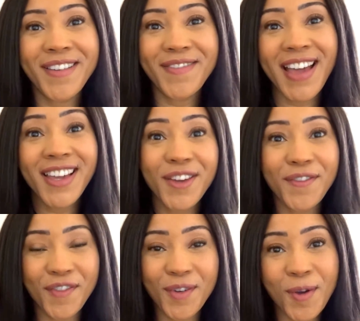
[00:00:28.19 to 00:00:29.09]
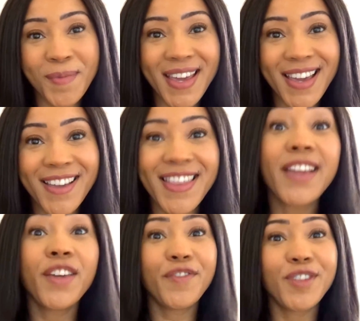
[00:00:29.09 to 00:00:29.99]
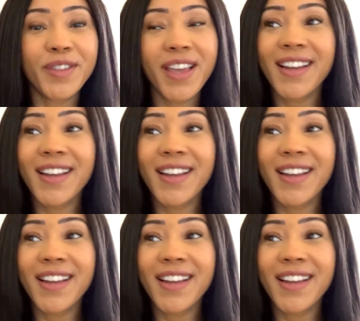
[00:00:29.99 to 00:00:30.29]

Thank you for coming. Thank you for